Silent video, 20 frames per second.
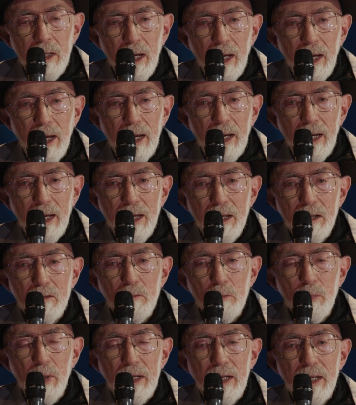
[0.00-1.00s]

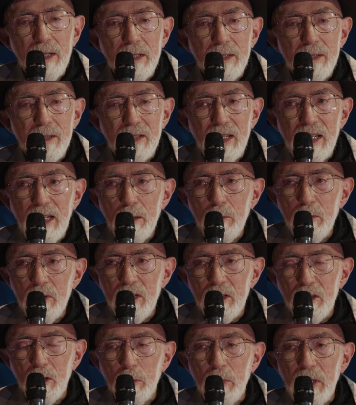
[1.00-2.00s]
but it
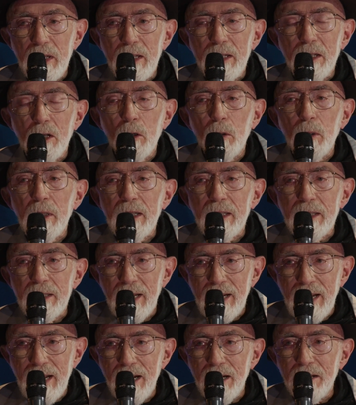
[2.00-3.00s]
seemed to be going
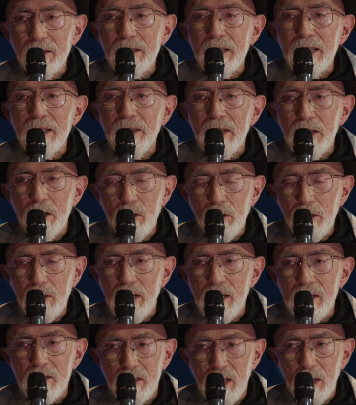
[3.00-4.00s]
down in the
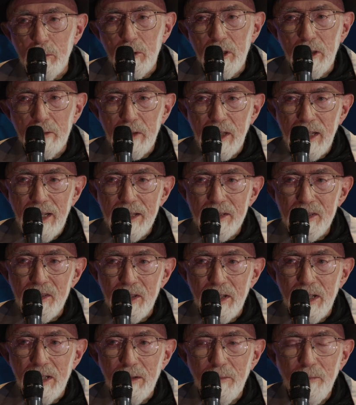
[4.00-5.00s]
early summer of last
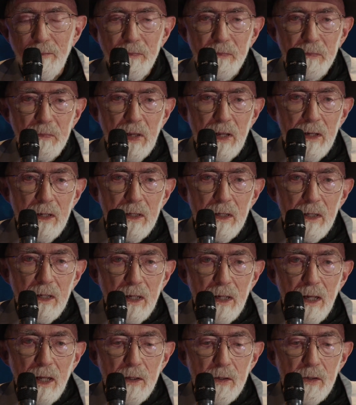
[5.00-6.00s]
year.
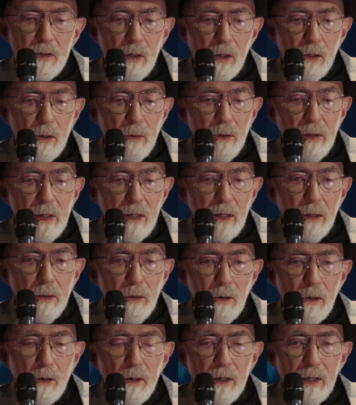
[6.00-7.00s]
And so the
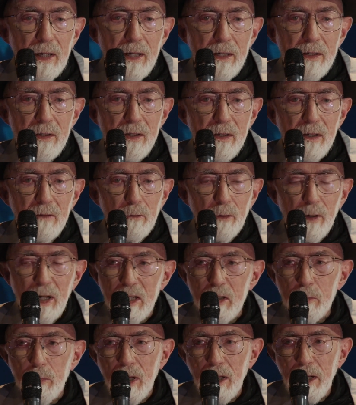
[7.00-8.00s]
authorities in
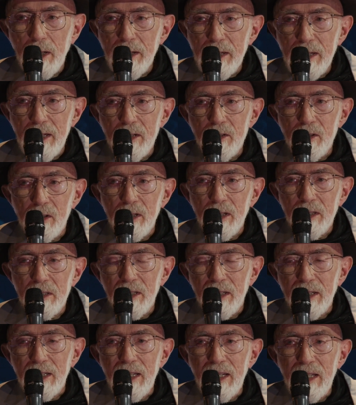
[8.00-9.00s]
French Polynesia and
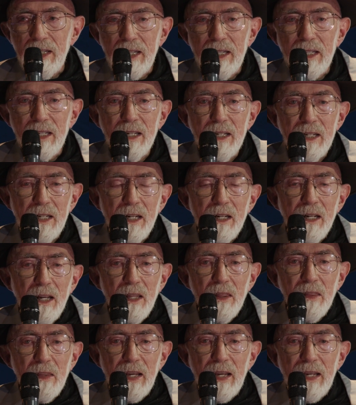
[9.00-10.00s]
Tahiti,
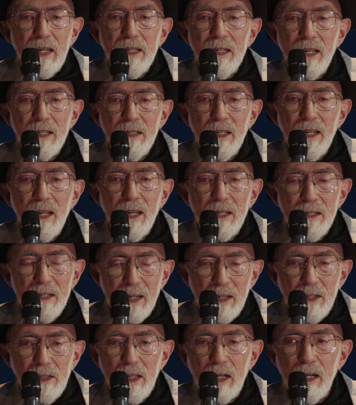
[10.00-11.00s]
they
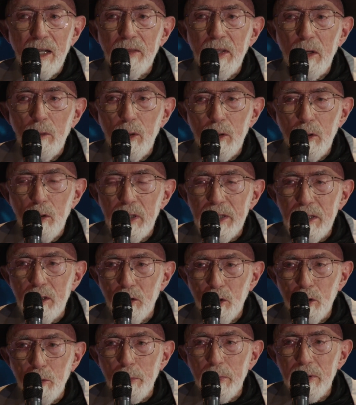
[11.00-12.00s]
declared they were going to
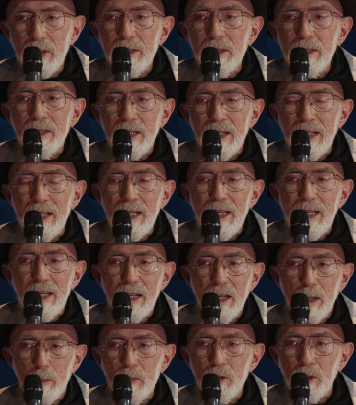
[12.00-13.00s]
open Tahiti
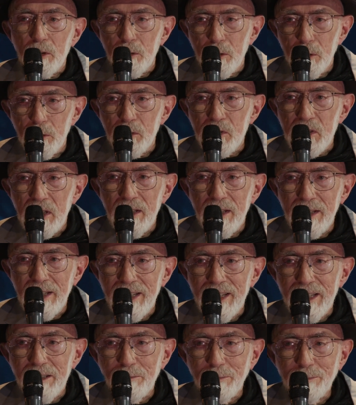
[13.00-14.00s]
up to cruising
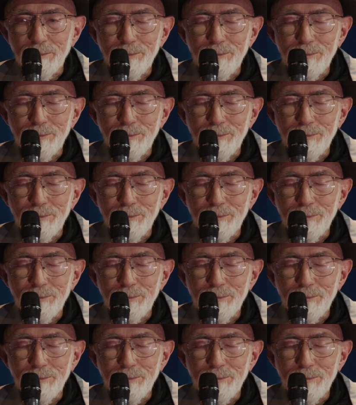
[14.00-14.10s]
again.